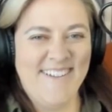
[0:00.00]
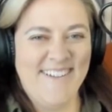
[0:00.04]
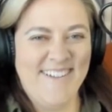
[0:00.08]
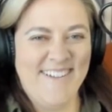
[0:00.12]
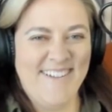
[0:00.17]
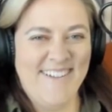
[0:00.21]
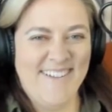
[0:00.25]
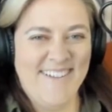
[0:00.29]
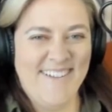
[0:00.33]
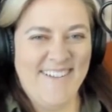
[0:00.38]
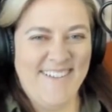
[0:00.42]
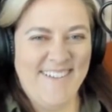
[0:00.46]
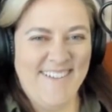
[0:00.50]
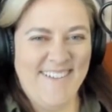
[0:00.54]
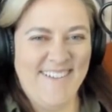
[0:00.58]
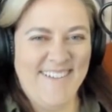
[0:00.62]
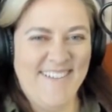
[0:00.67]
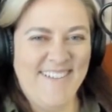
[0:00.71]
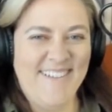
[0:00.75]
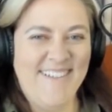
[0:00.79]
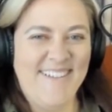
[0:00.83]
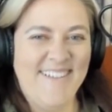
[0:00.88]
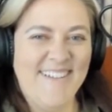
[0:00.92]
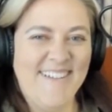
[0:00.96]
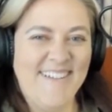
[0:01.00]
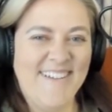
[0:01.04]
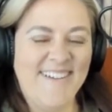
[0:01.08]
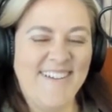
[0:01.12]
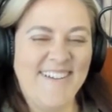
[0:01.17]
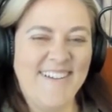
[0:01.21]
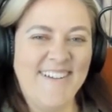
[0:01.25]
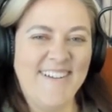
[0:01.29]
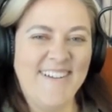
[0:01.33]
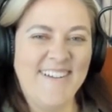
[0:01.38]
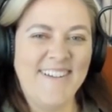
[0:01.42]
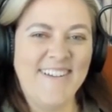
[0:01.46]

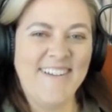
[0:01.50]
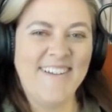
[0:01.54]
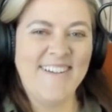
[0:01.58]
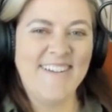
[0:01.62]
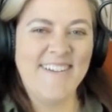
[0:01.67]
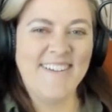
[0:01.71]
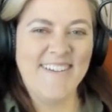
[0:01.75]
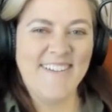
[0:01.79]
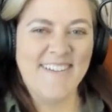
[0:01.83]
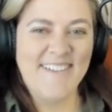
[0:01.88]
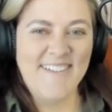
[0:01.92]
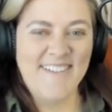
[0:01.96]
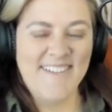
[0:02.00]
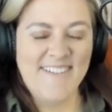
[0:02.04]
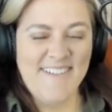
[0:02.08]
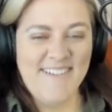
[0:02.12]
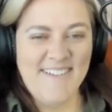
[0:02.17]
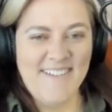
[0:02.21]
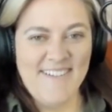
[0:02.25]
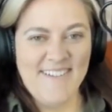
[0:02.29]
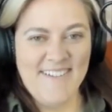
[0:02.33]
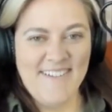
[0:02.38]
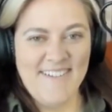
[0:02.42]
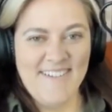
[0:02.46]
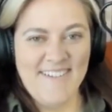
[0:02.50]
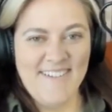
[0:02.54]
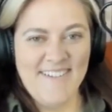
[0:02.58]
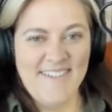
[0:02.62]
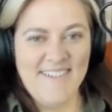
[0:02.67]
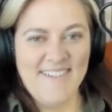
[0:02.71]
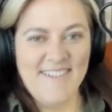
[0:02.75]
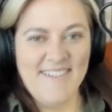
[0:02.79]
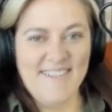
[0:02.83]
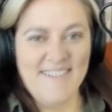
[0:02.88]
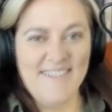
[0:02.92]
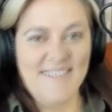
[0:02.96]

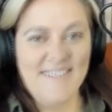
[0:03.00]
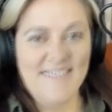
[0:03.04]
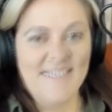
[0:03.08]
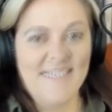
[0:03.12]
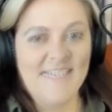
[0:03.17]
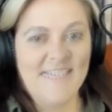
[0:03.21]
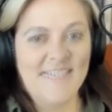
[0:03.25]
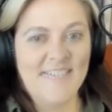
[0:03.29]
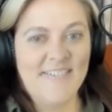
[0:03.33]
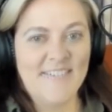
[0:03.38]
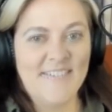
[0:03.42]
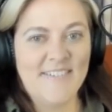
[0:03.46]
[no speech]